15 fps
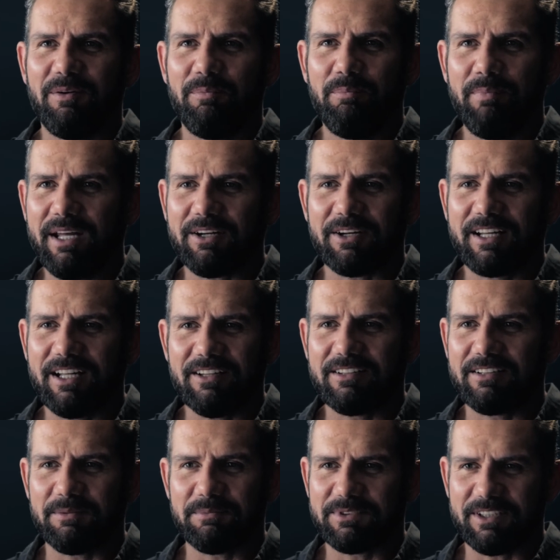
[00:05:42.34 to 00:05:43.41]
men are killing
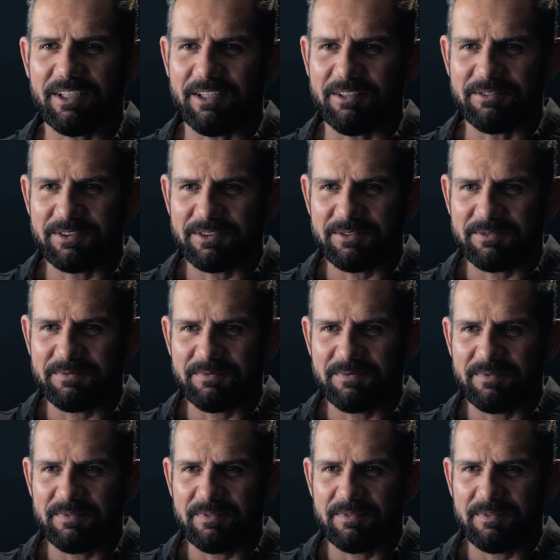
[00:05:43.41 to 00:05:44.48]
themselves.
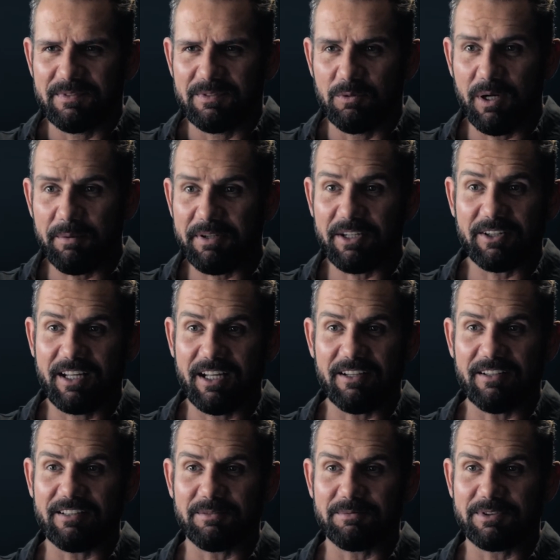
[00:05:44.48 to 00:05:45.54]
Women are
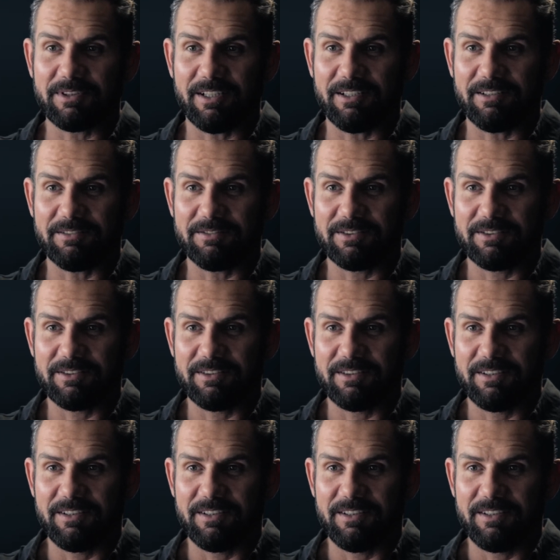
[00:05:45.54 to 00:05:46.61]
killing themselves.
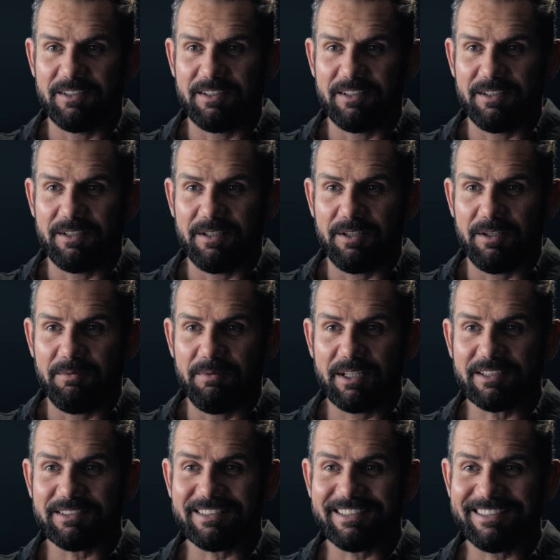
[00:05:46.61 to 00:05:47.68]

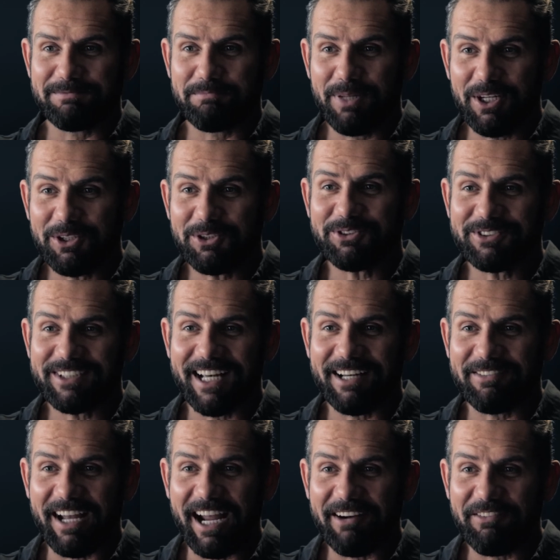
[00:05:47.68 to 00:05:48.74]
Because these pills
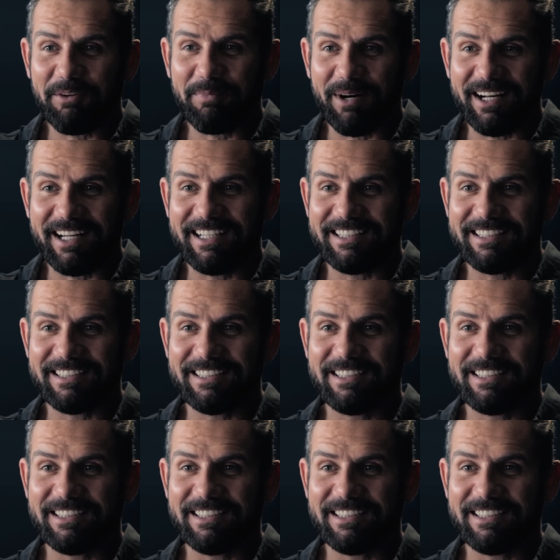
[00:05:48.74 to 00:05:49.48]
have everybody